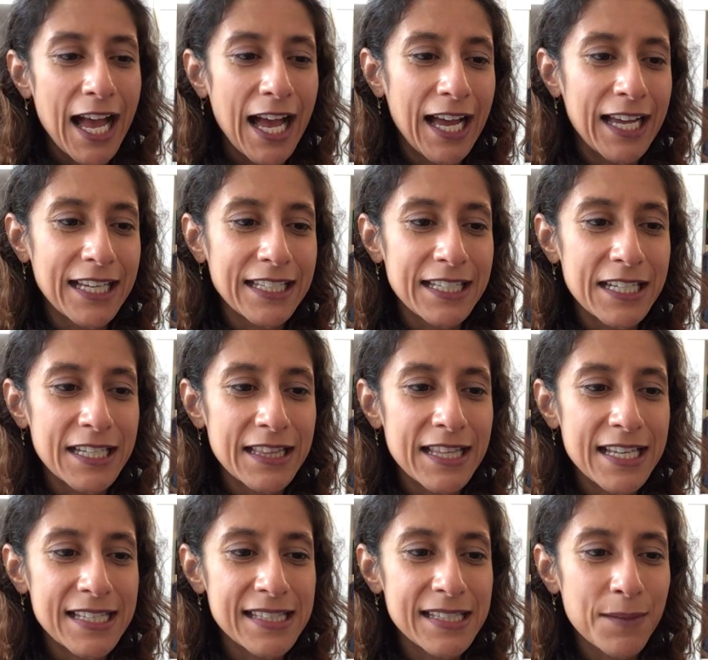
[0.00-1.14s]
and
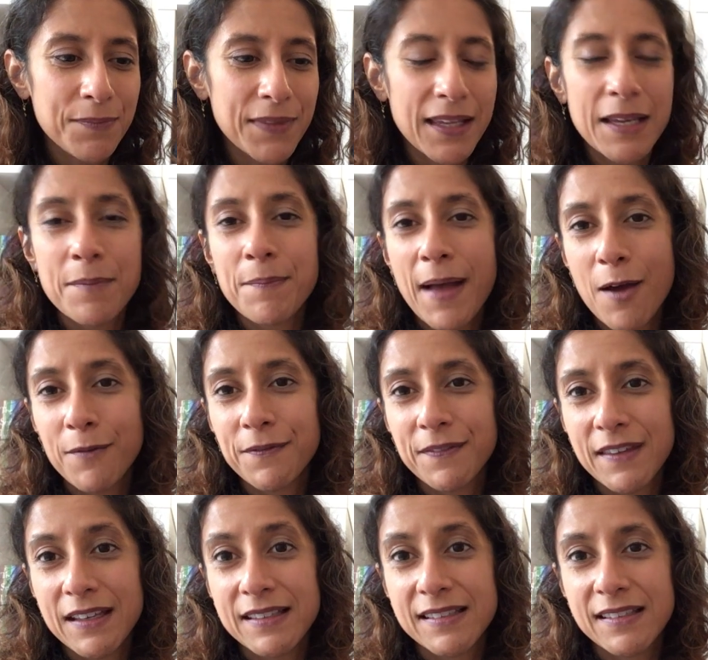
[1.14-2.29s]
there's something about
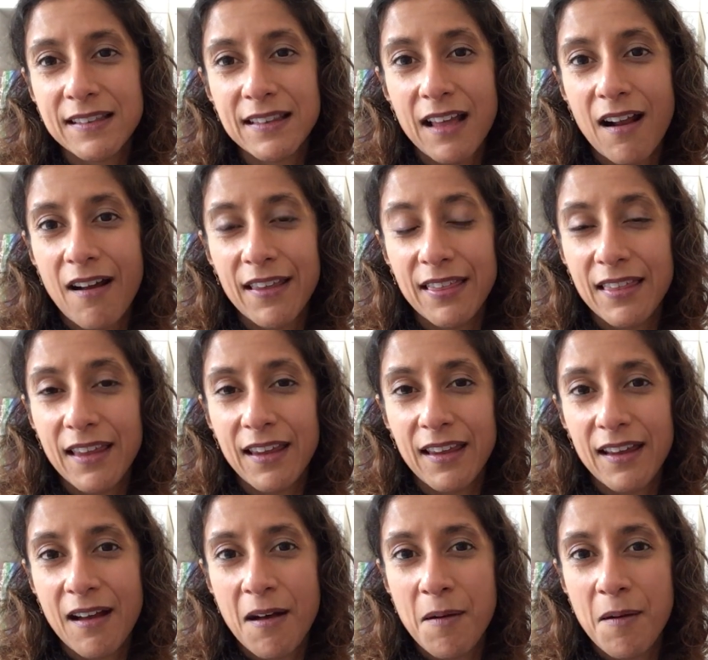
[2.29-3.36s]
this that I think